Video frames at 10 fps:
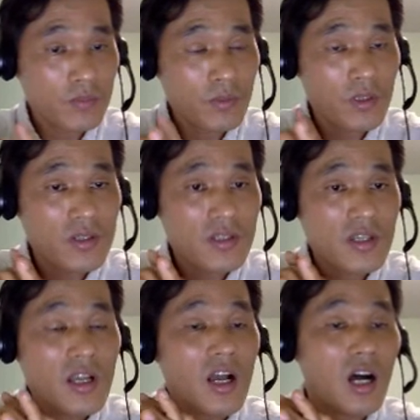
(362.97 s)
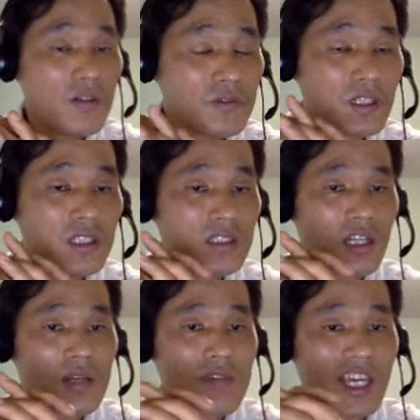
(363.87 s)
plus alpha
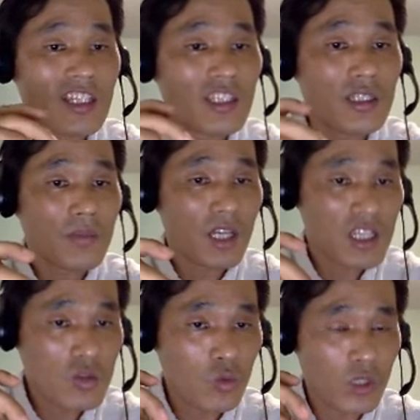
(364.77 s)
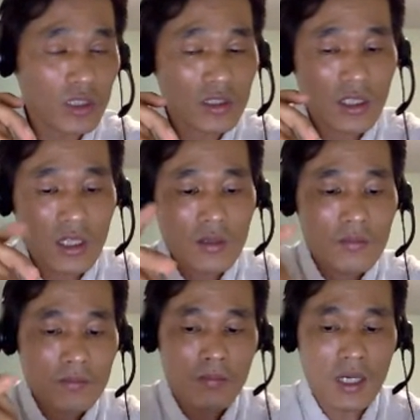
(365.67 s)
times at minus 1
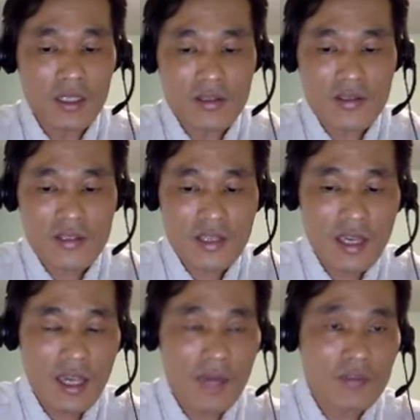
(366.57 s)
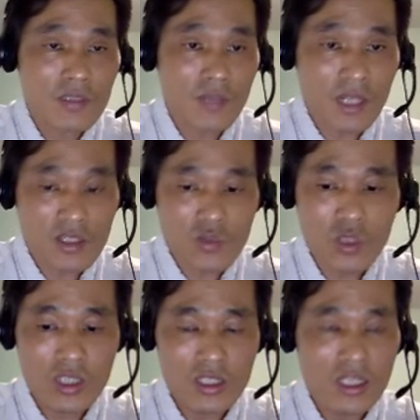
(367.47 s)
minus ft minus 1.